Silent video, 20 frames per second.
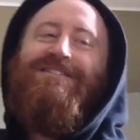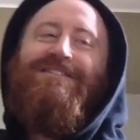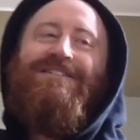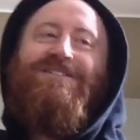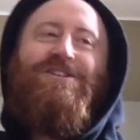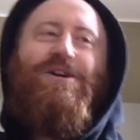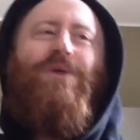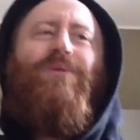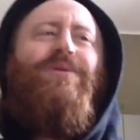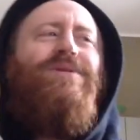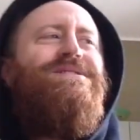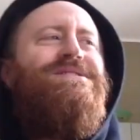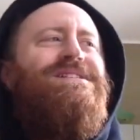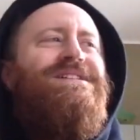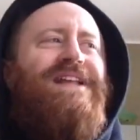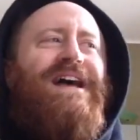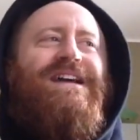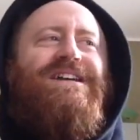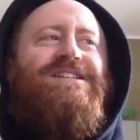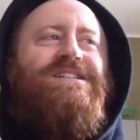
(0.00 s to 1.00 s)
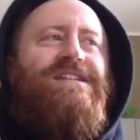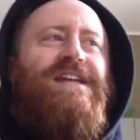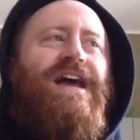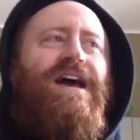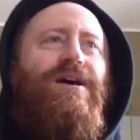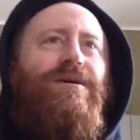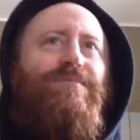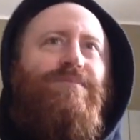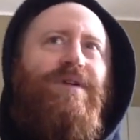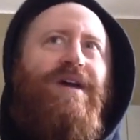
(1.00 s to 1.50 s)
So it wasn't like
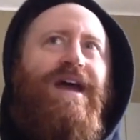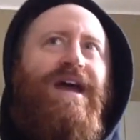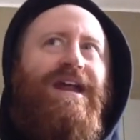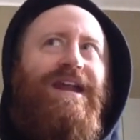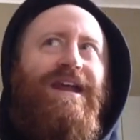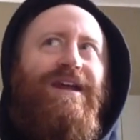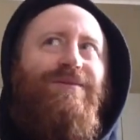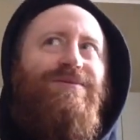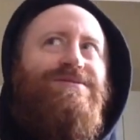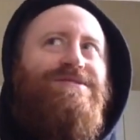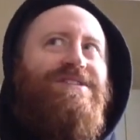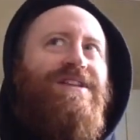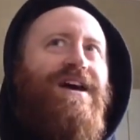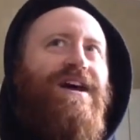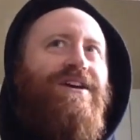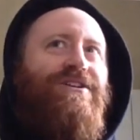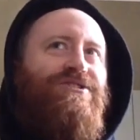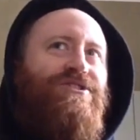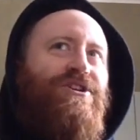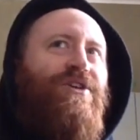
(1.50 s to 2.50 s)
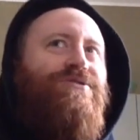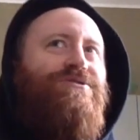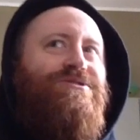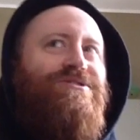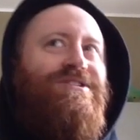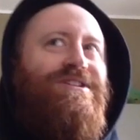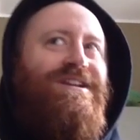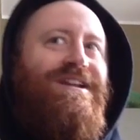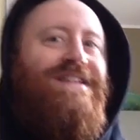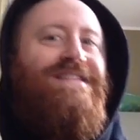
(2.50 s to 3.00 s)
stale bread, it was like
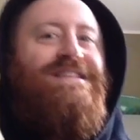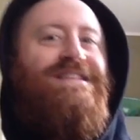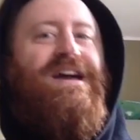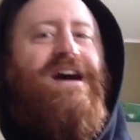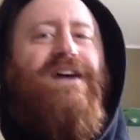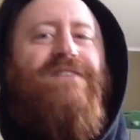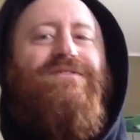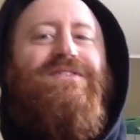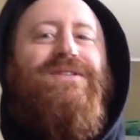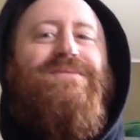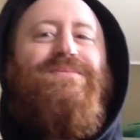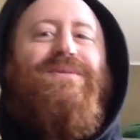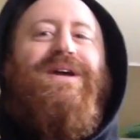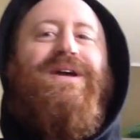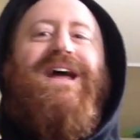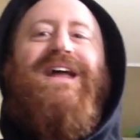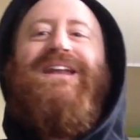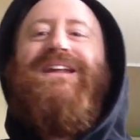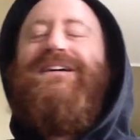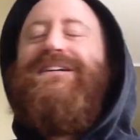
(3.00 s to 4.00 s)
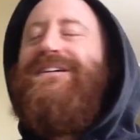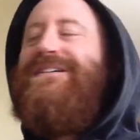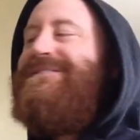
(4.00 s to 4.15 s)
toasted in the oven bread,